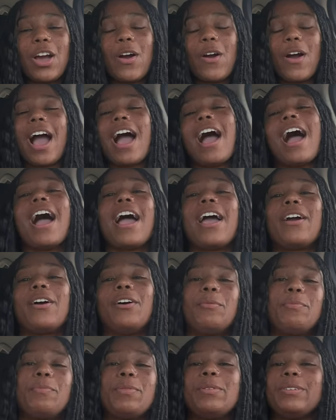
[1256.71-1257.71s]
I
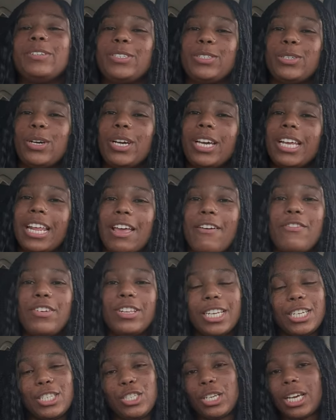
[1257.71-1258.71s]
hope you enjoyed. If you
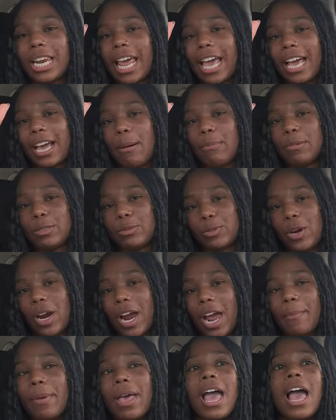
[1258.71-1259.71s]
did, you can like, comment,
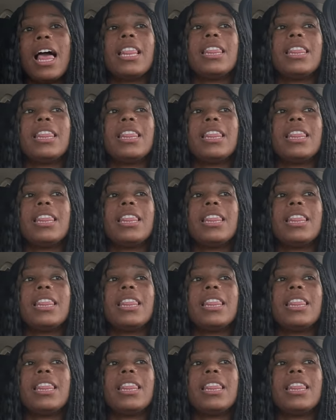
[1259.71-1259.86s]
subscribe.